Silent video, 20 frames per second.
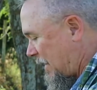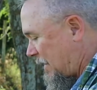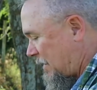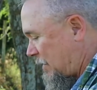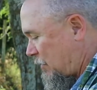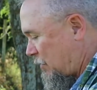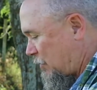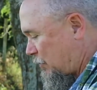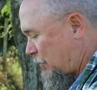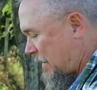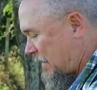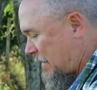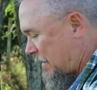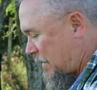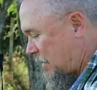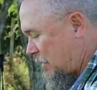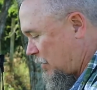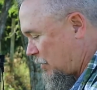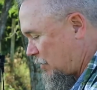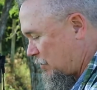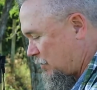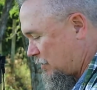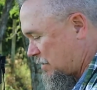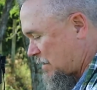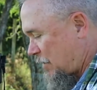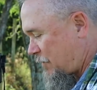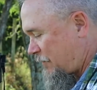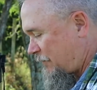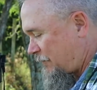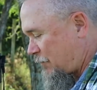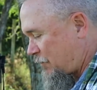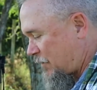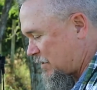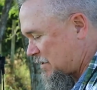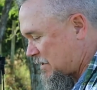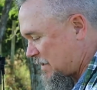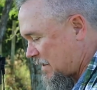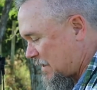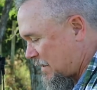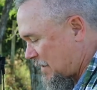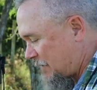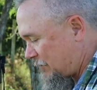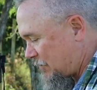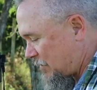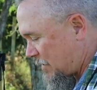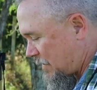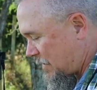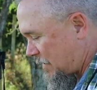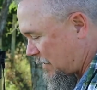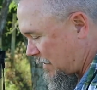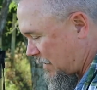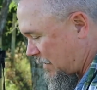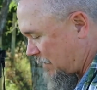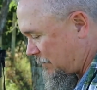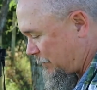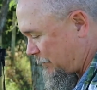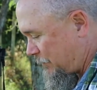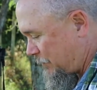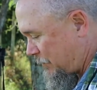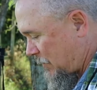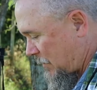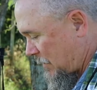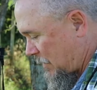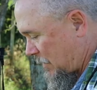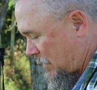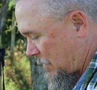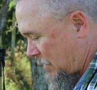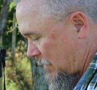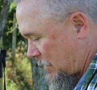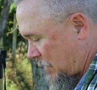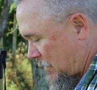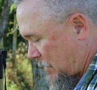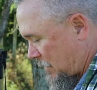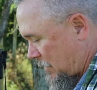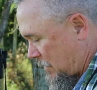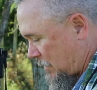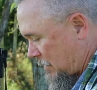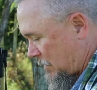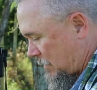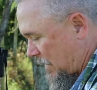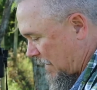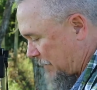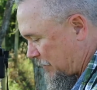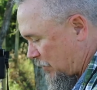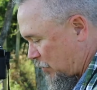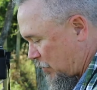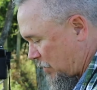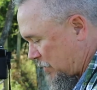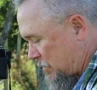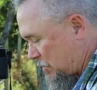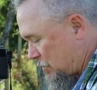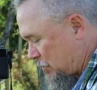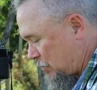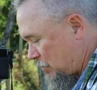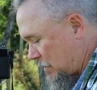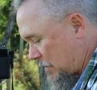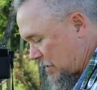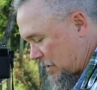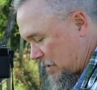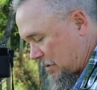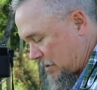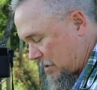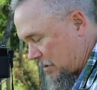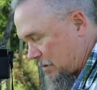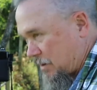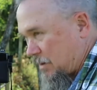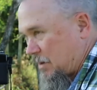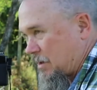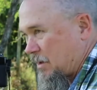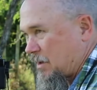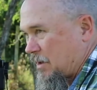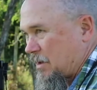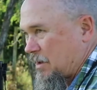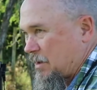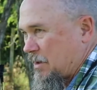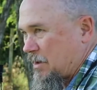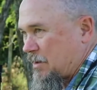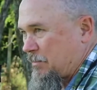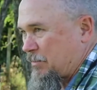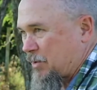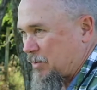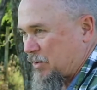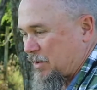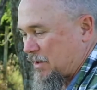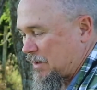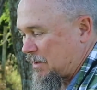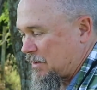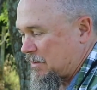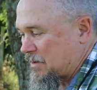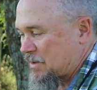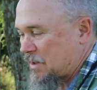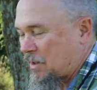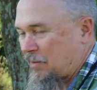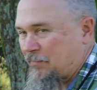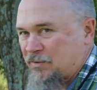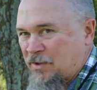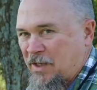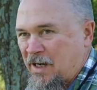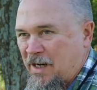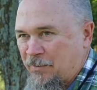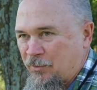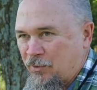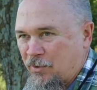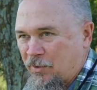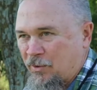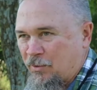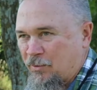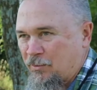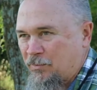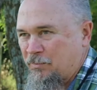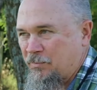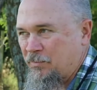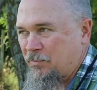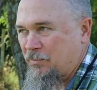got it all ready to go. It's all focused in and everything, and I'm going to put the self-timer on